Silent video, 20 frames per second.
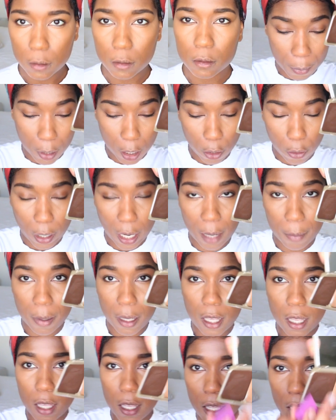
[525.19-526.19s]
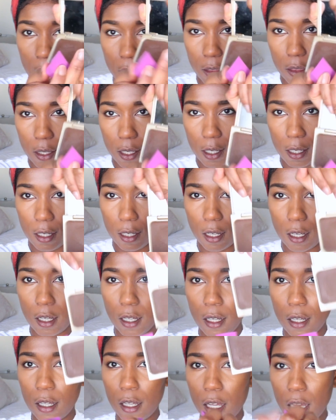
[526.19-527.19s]
I'm gonna grab
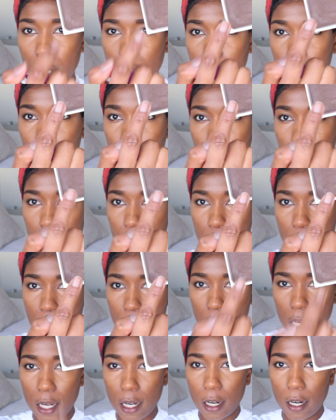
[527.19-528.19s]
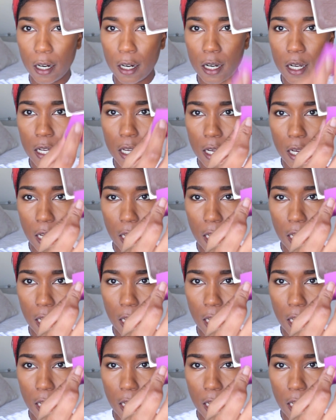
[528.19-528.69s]
the contour shade here.